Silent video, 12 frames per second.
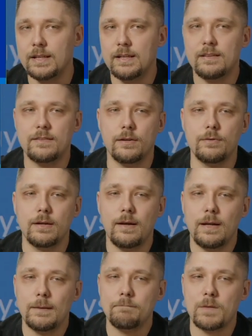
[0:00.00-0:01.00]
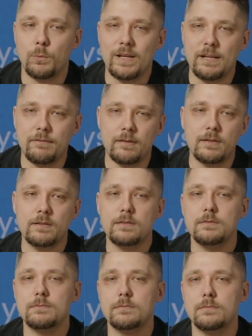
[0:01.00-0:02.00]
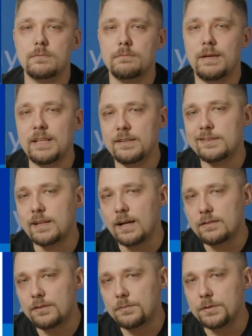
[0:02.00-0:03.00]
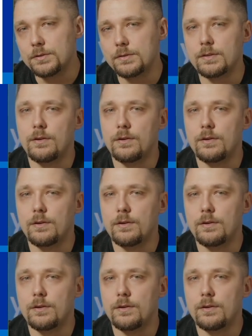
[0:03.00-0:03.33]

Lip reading: So whenever managed attribute